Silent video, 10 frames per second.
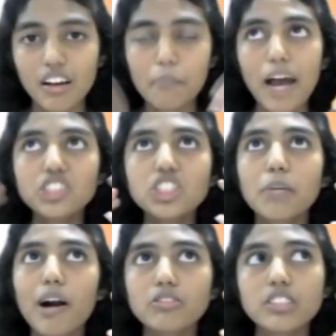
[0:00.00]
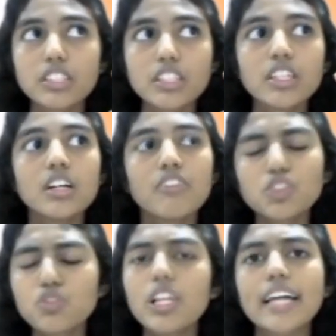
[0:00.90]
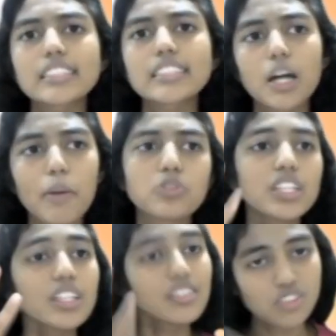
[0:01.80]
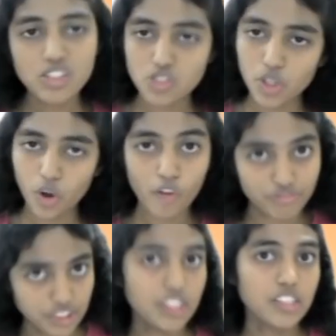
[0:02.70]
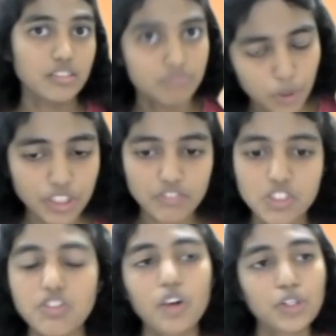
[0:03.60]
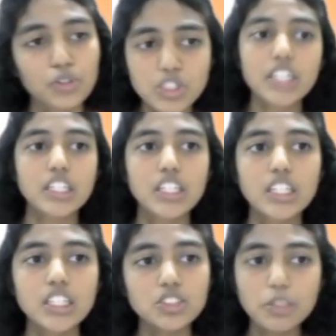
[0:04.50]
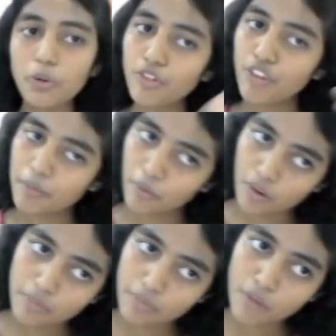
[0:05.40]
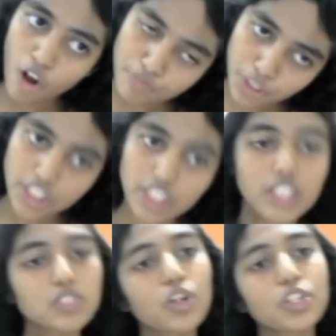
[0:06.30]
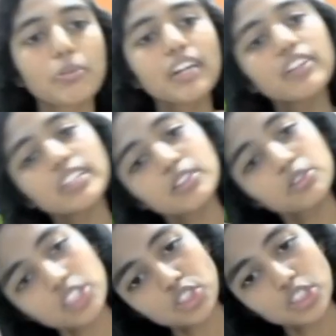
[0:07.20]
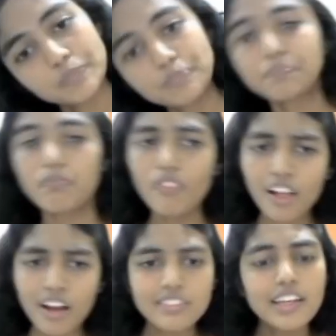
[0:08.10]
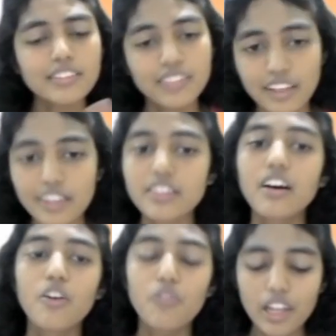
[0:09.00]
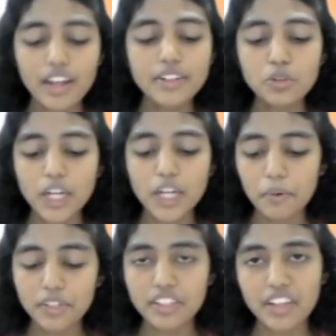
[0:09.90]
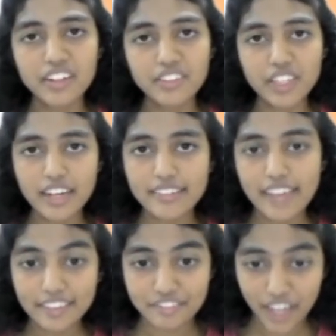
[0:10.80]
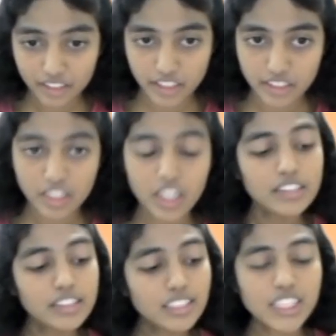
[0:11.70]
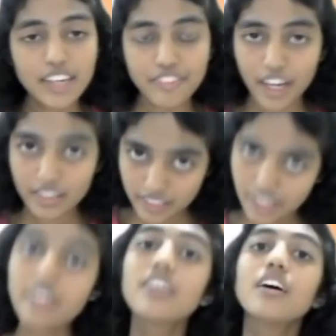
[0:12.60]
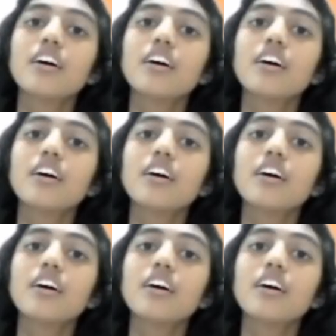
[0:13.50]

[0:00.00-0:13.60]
visualize about the structure of the protein which we are going to study. So the purified form of protein is going to be converted into crystal, and the X-rays will hit to that protein and it will get diffracted. These diffracted